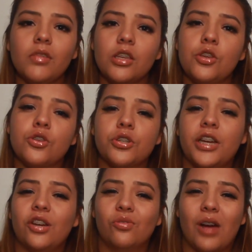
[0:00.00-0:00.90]
you start to
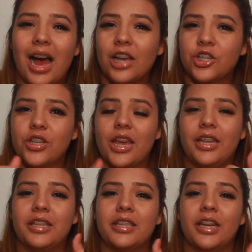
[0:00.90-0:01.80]
get rash
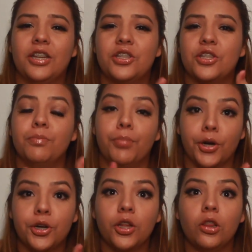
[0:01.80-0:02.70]
and it starts to
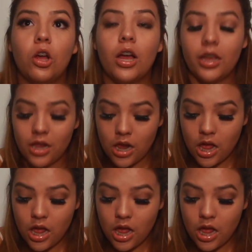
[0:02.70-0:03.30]
burn a lot.